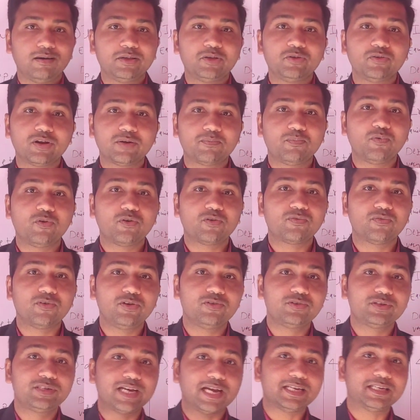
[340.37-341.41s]
your
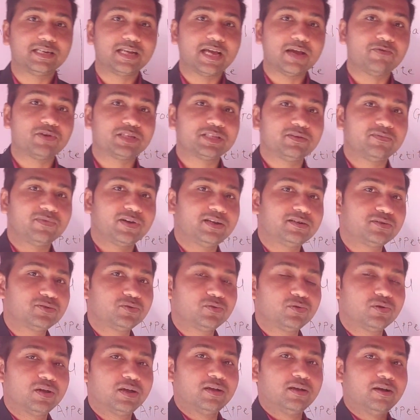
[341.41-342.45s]
portfolio is diversified.
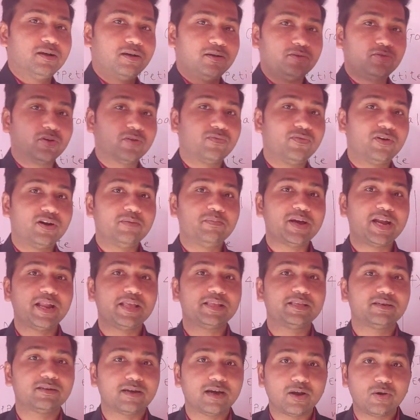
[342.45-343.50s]
So your fund
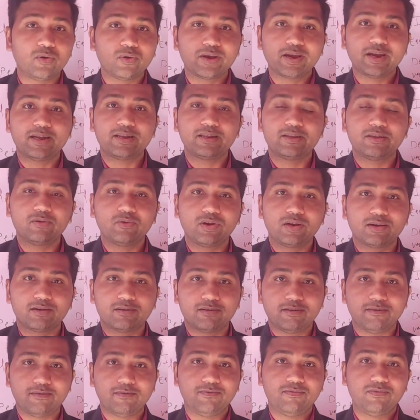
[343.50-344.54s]
manager allocate your
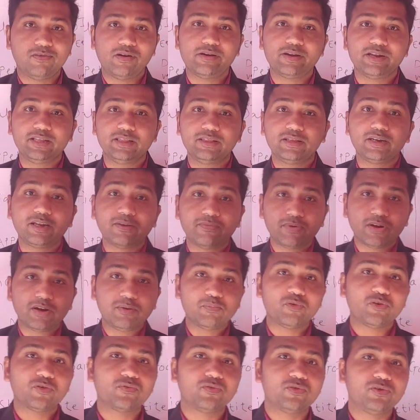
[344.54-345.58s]
fund in the
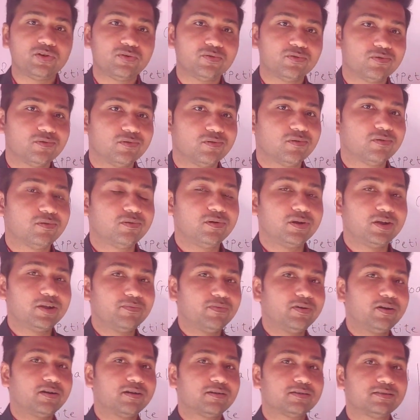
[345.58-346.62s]
different portfolio,
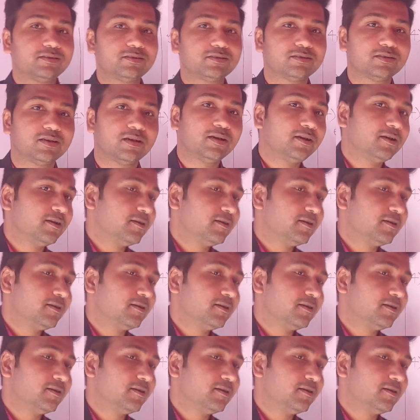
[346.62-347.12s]
different assets.